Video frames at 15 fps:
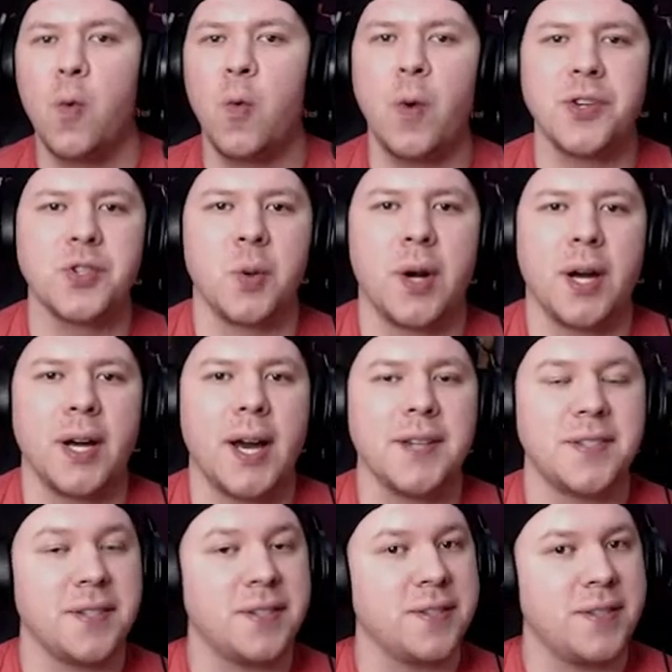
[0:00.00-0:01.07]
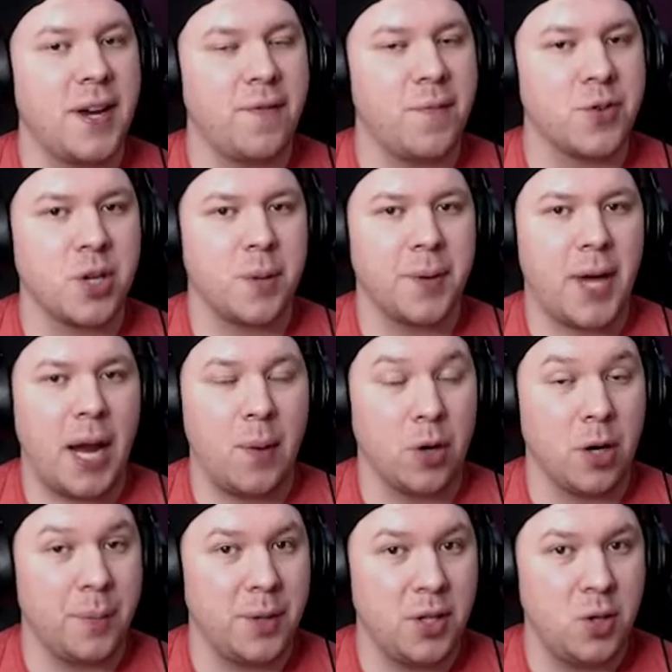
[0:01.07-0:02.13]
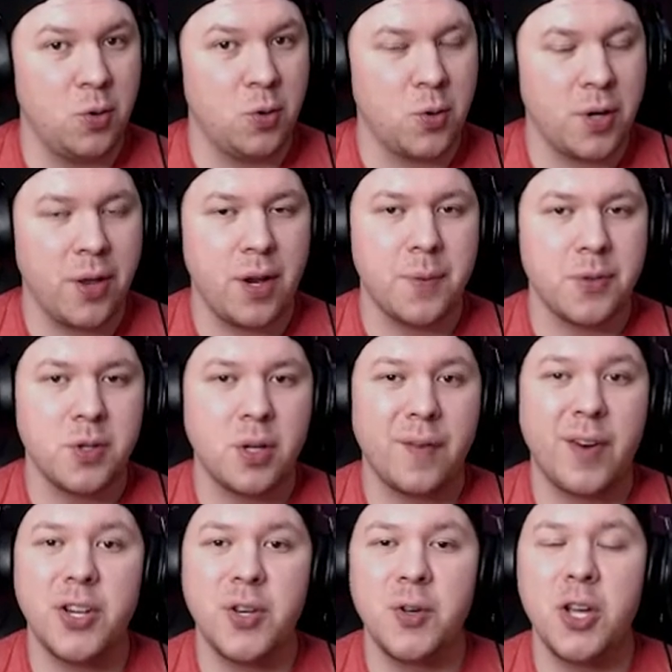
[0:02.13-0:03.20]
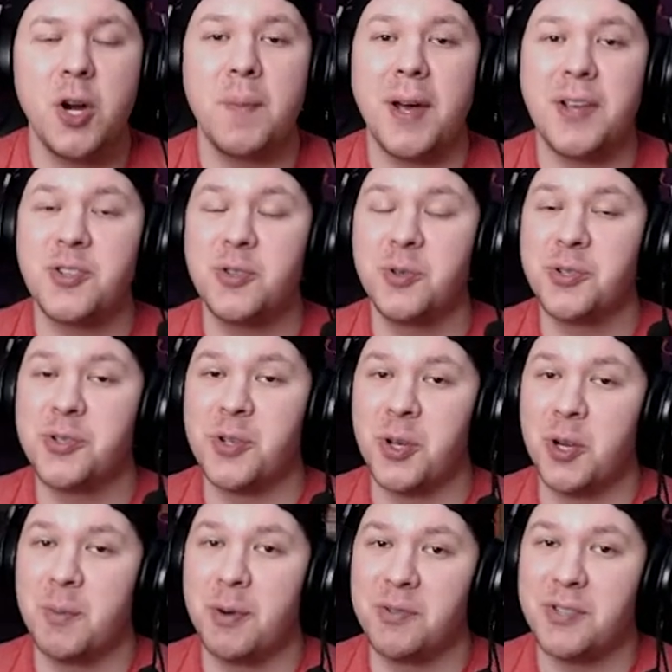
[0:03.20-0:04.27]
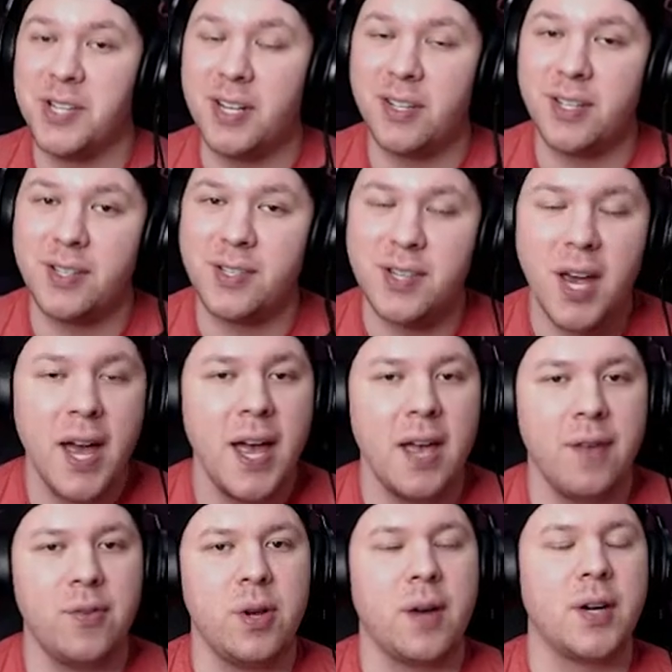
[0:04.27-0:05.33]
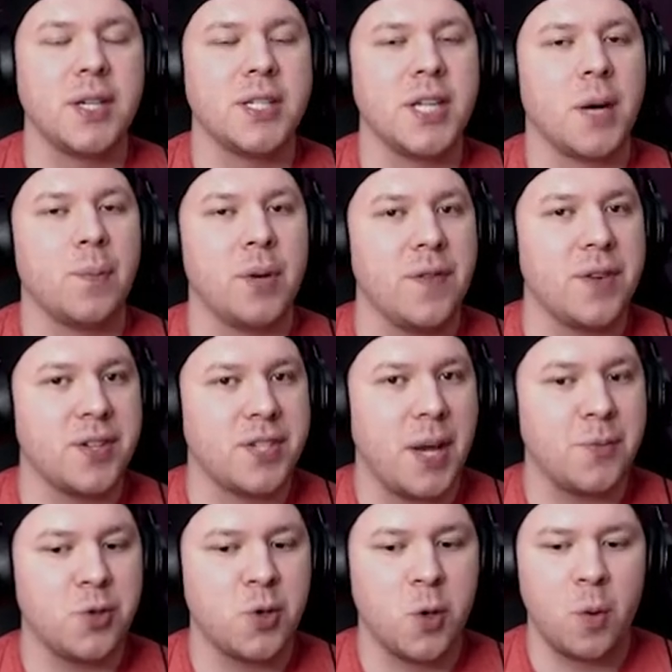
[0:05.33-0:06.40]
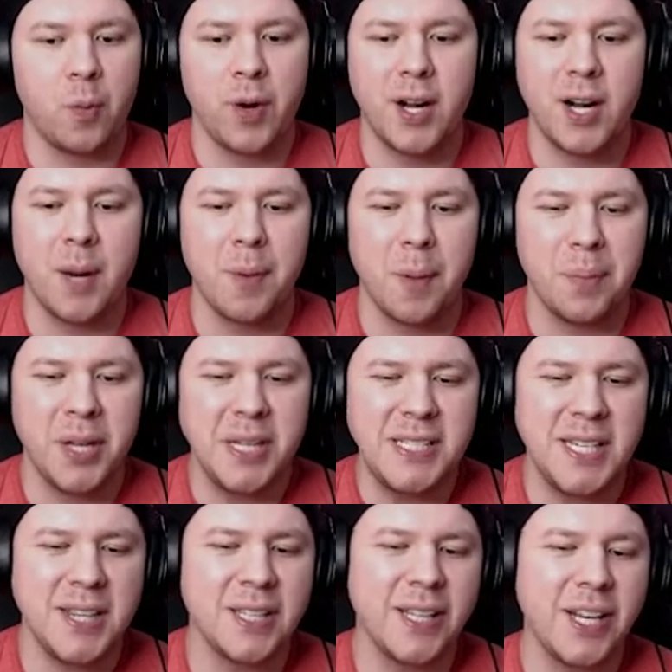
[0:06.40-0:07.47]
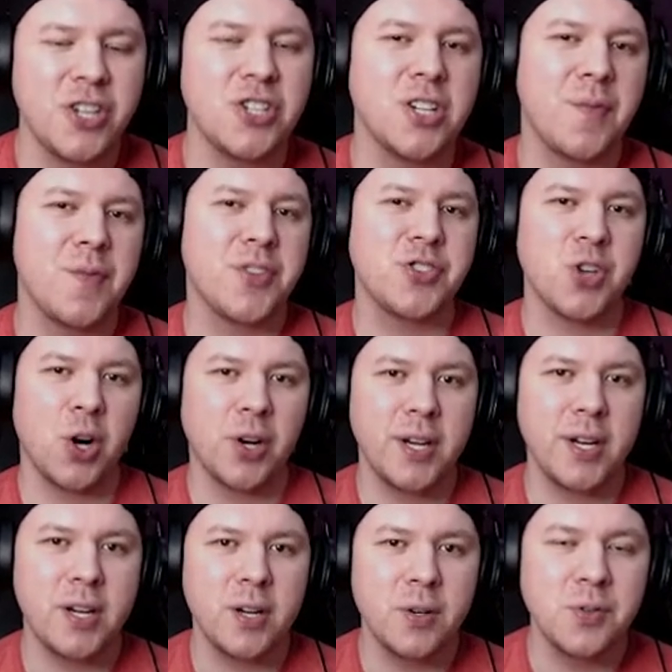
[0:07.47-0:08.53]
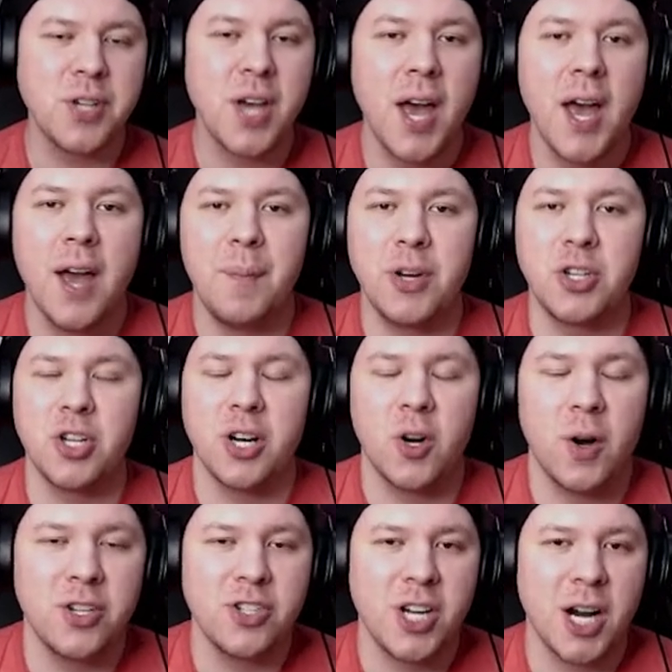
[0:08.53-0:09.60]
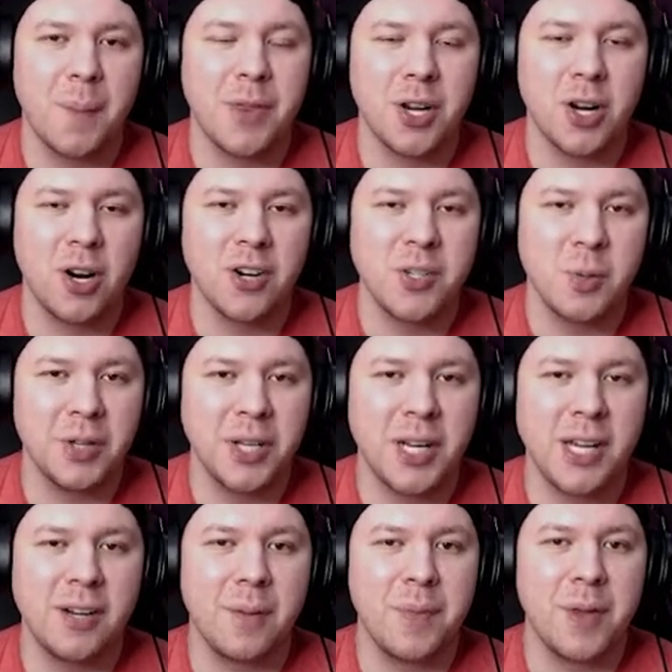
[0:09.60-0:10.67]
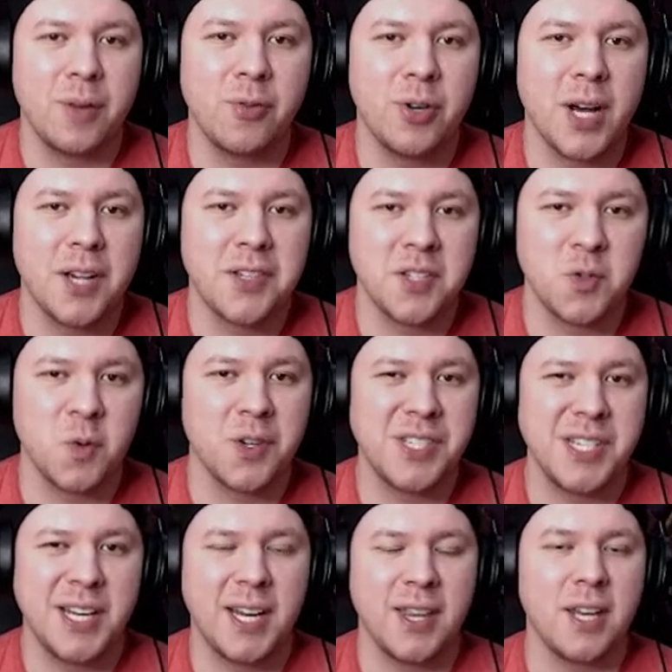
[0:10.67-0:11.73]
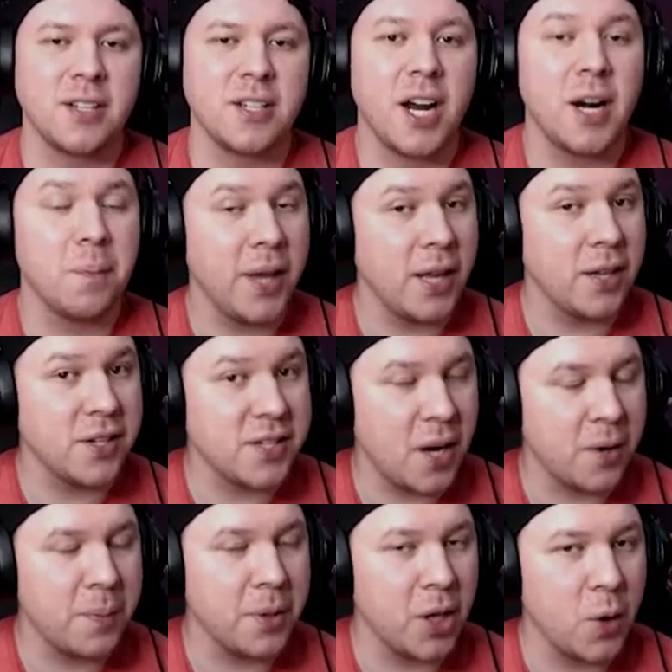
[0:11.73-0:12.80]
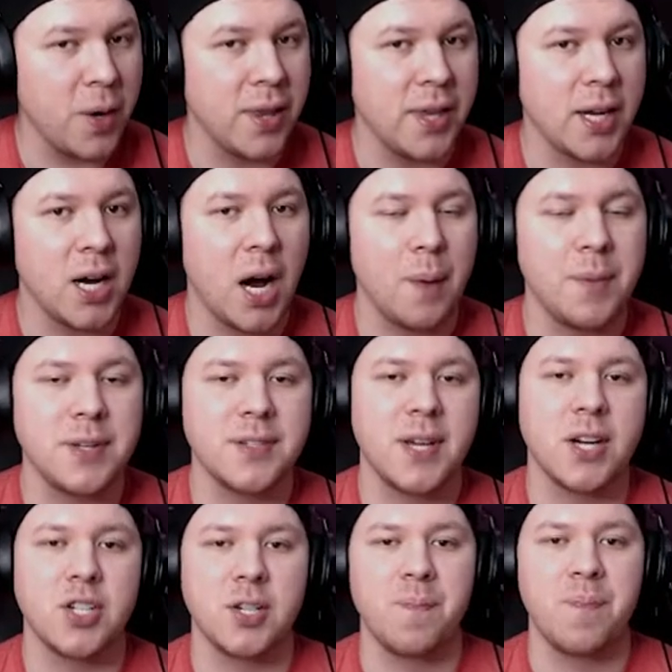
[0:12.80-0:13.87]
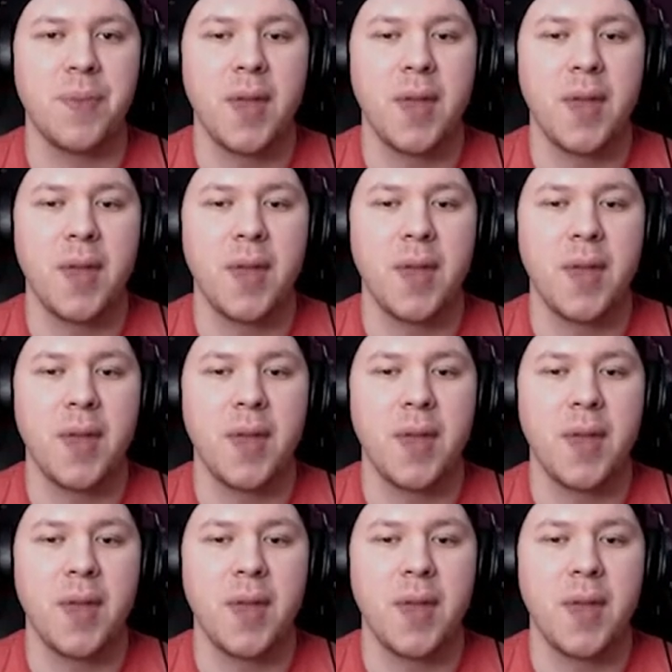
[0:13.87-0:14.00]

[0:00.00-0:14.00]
What's going on guys, this is Nate from the Scrub Academy welcoming you to another episode of our Yu-Gi-Oh! Master Duel Solo Mode series. If you have not seen our previous episode where we ended up completing the Legend of the Star Heroes, make sure to go ahead and check up the cards, I will link it up there for you guys, as well as linking the entire playlist down below in the comment section.